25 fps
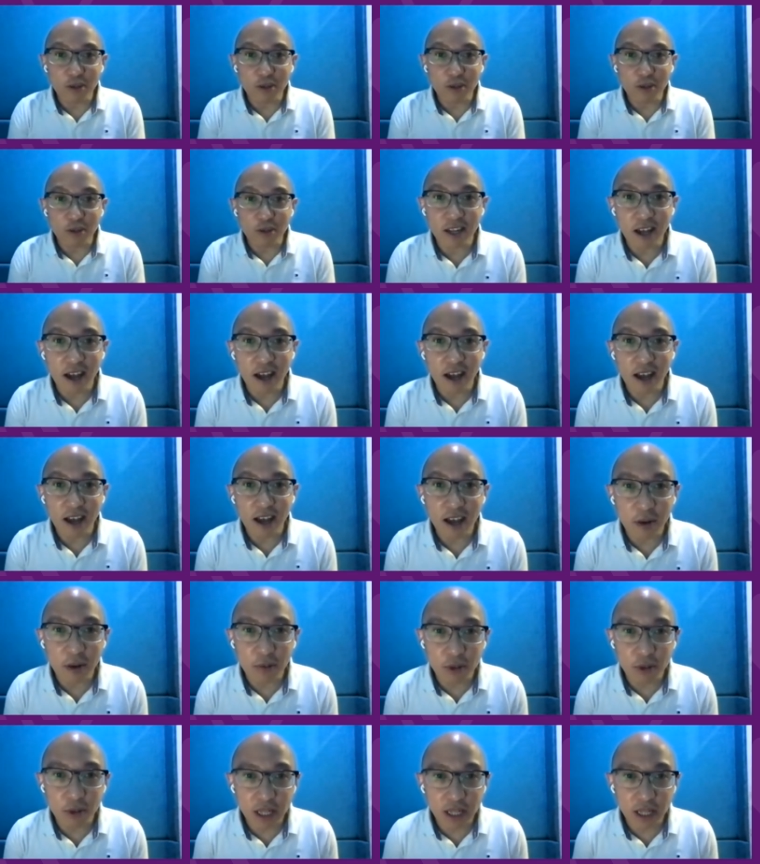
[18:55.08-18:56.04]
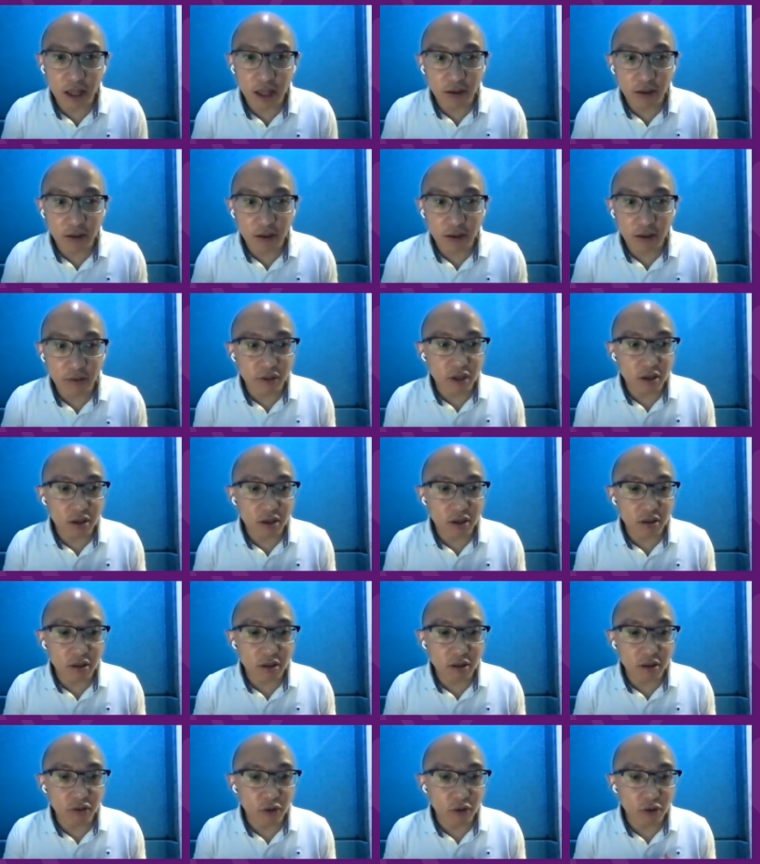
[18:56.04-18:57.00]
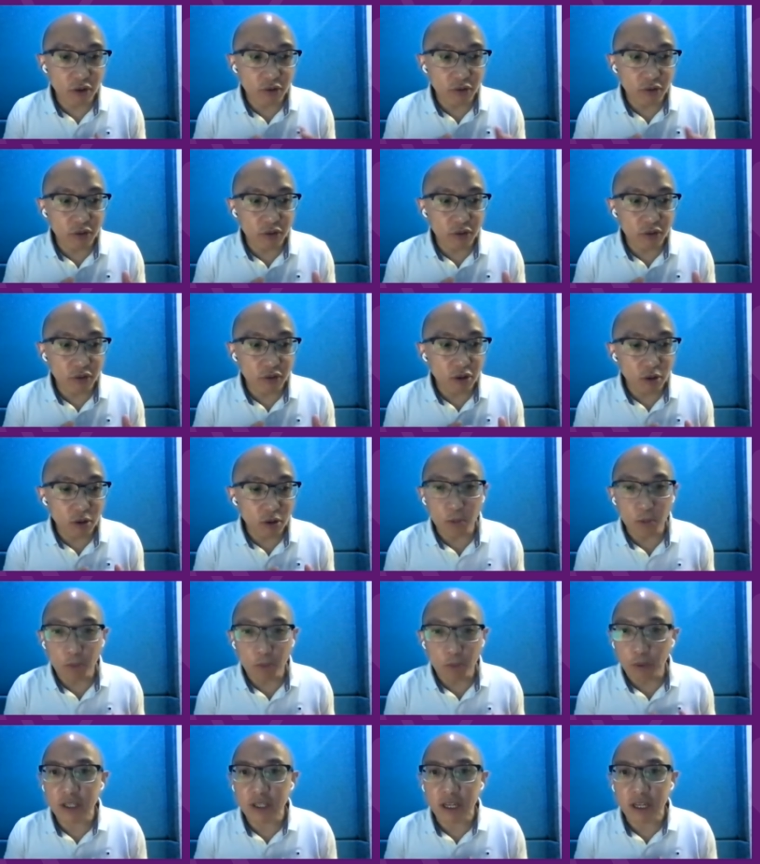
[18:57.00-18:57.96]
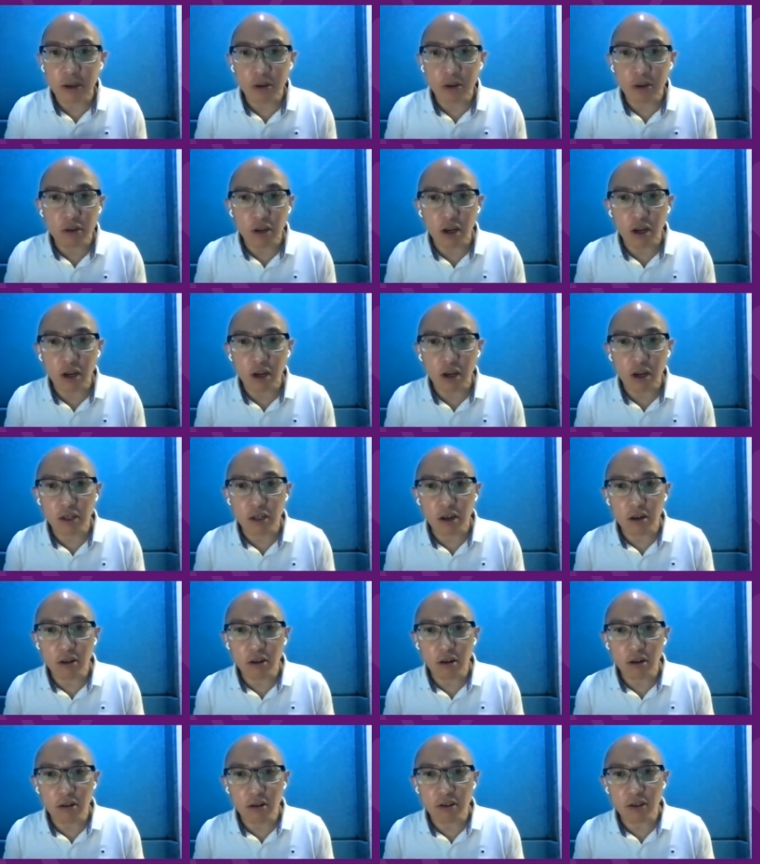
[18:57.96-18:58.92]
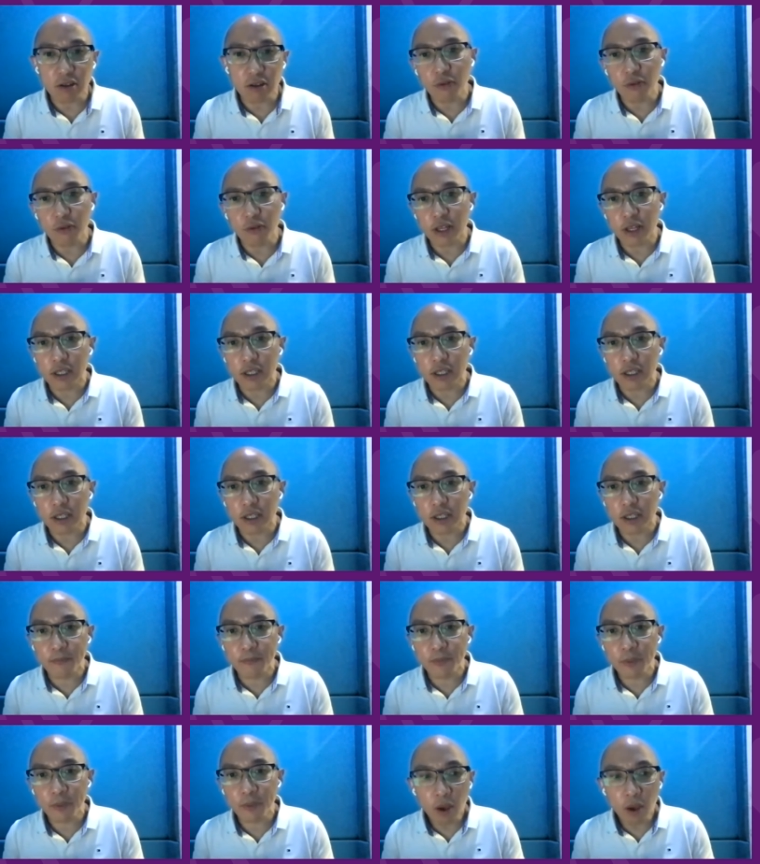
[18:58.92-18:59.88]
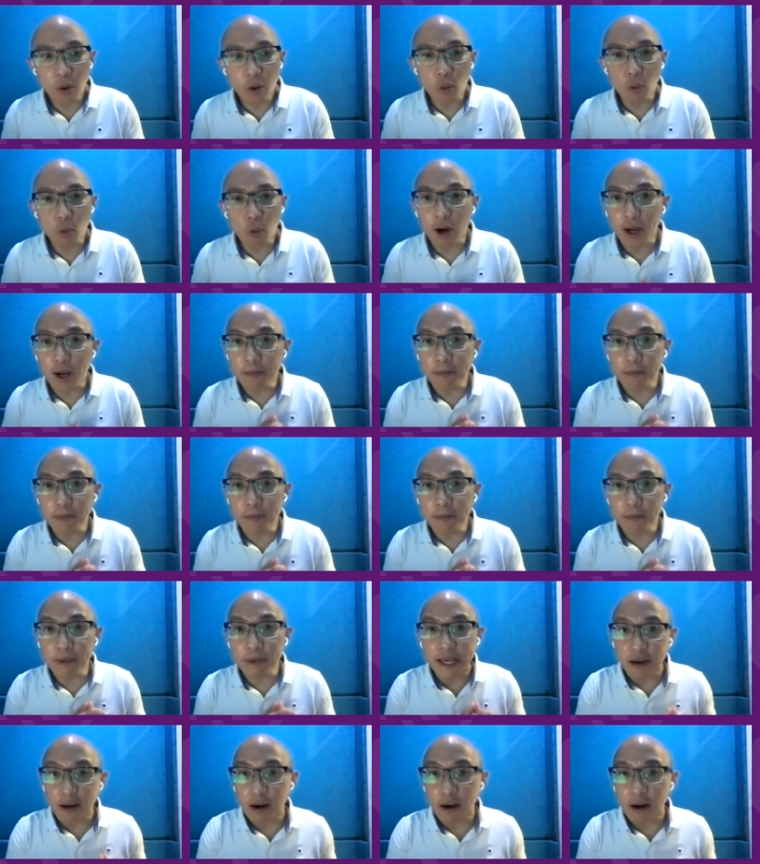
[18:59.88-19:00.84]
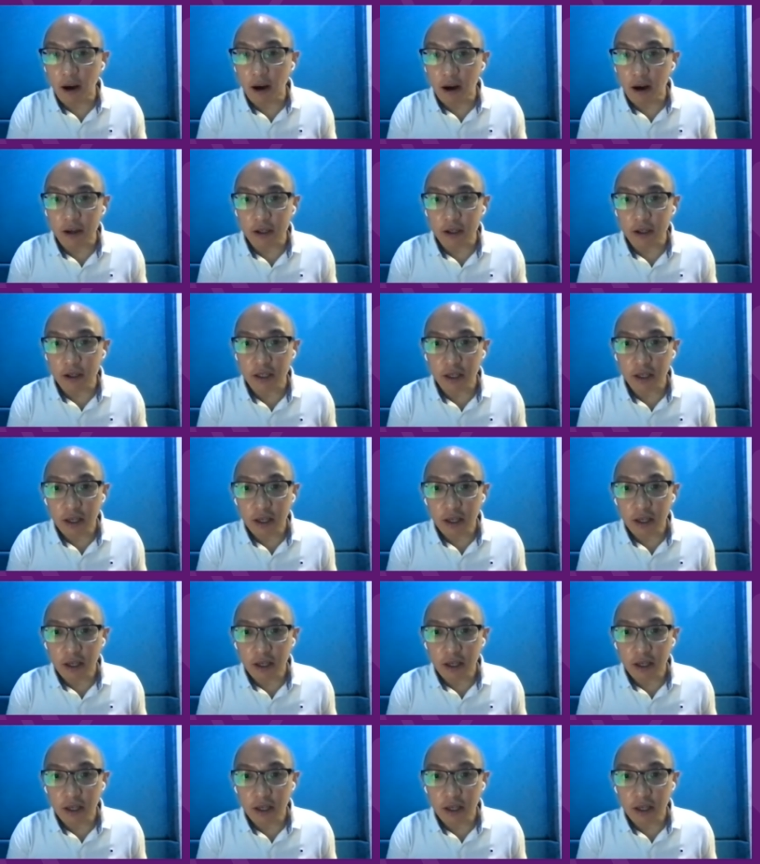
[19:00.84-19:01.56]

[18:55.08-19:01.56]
Eugene. I really love the sort of the points that you touched on serverless. One being cost,